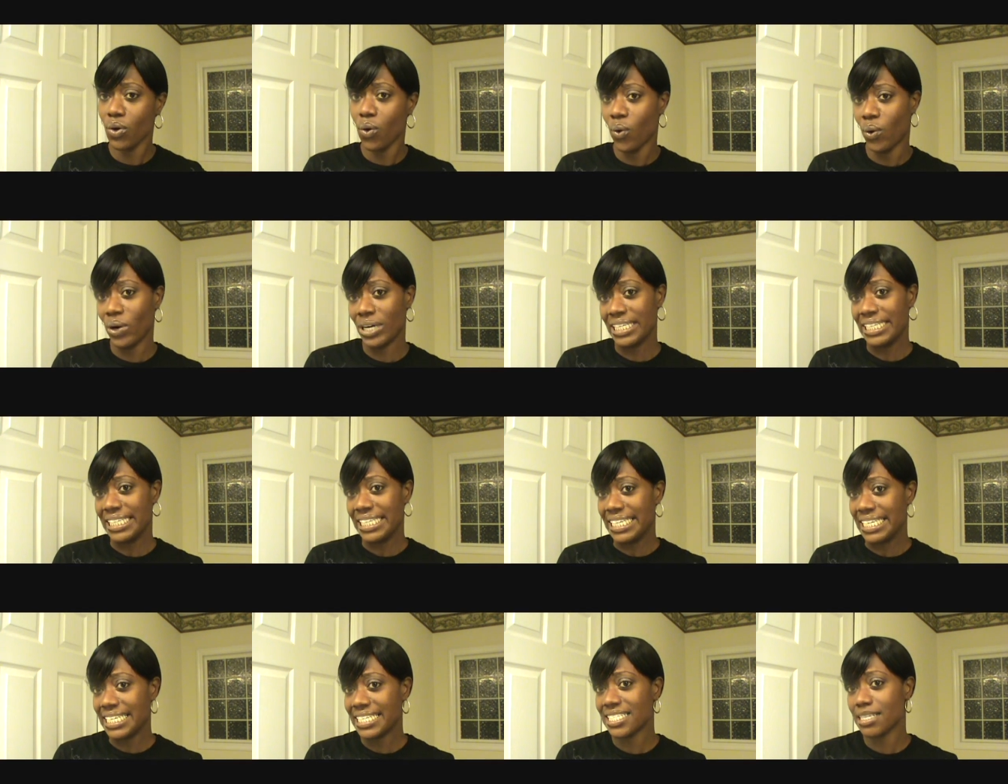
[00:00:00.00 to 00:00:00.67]
on
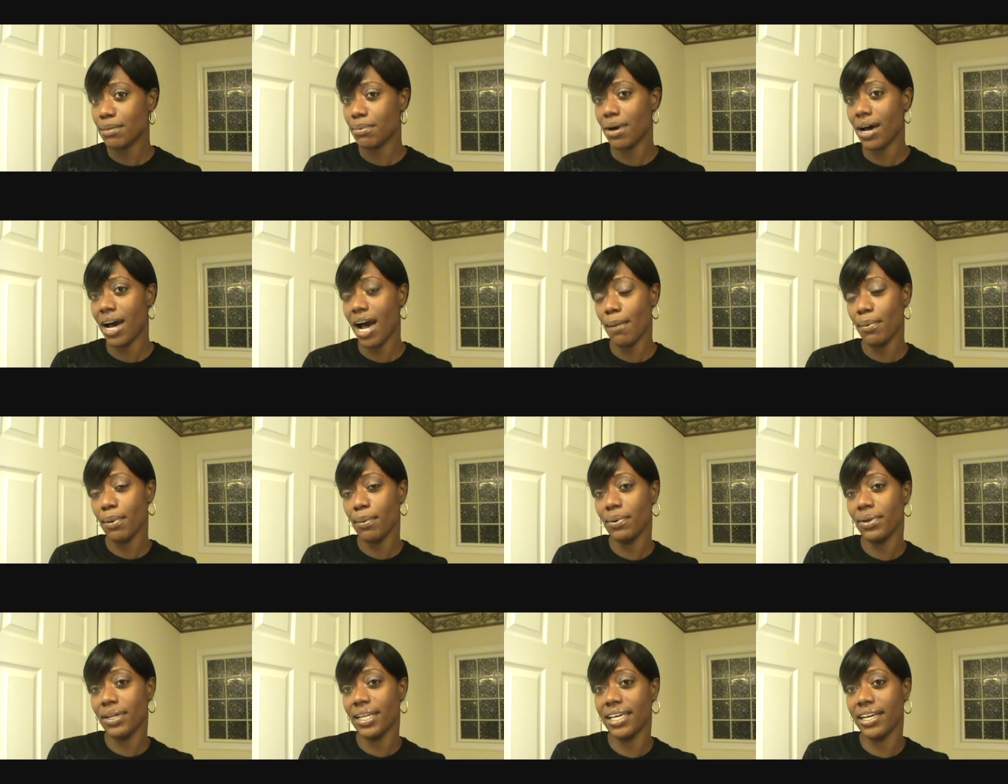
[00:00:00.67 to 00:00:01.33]
kits, about how
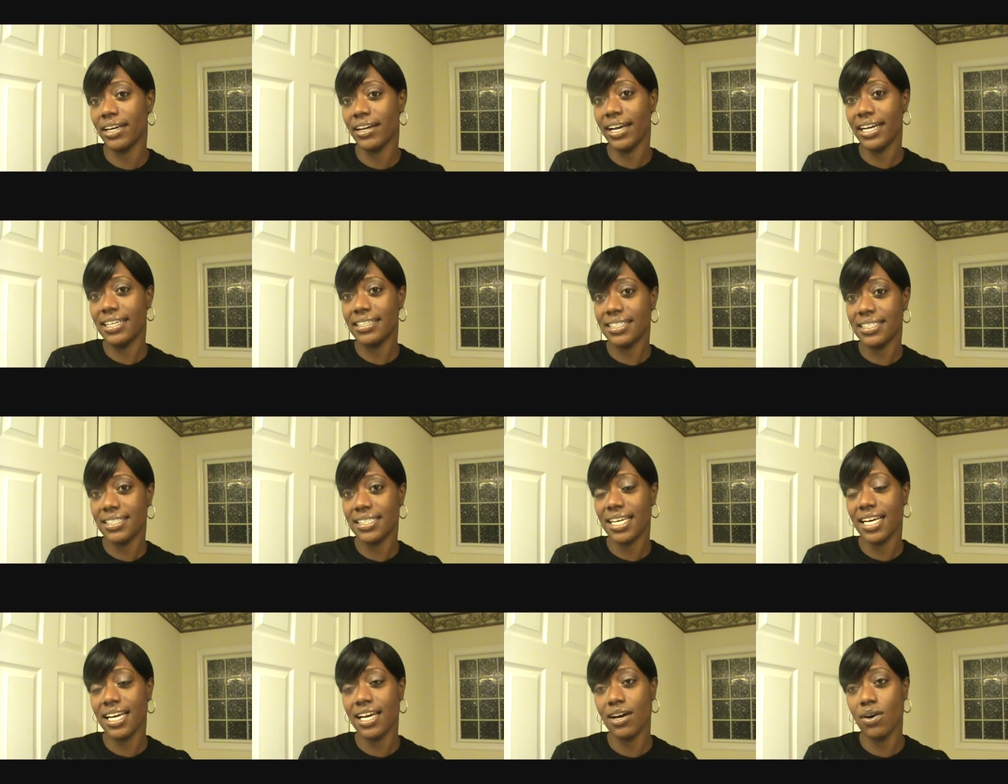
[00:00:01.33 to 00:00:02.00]
people lay their
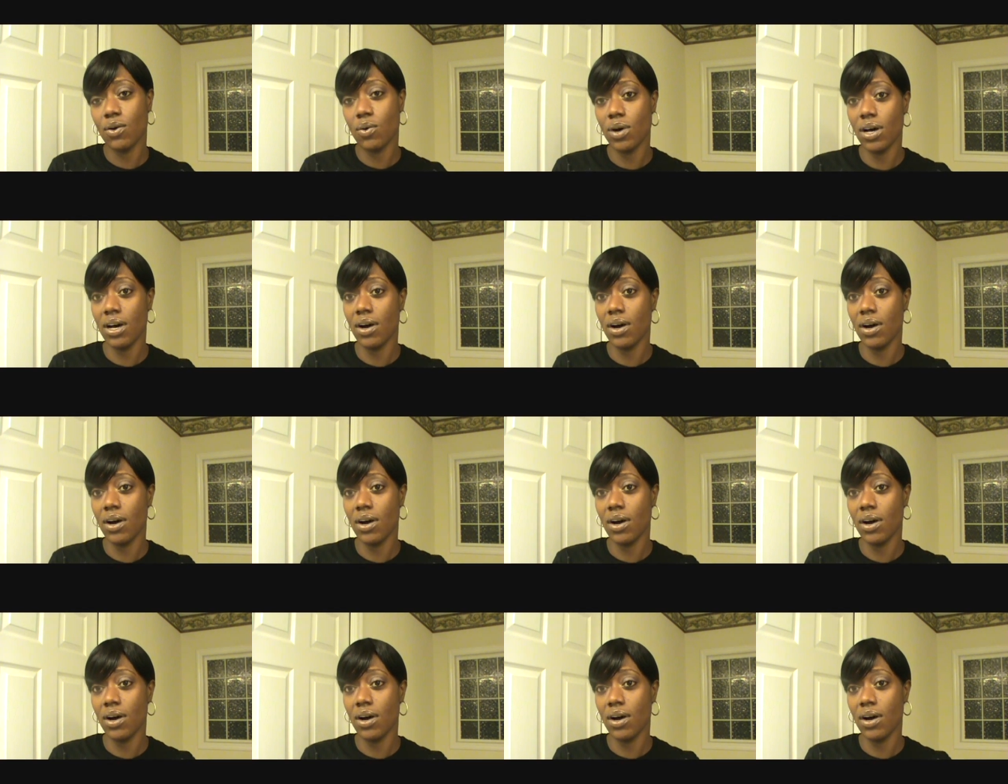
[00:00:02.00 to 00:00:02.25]
edges down.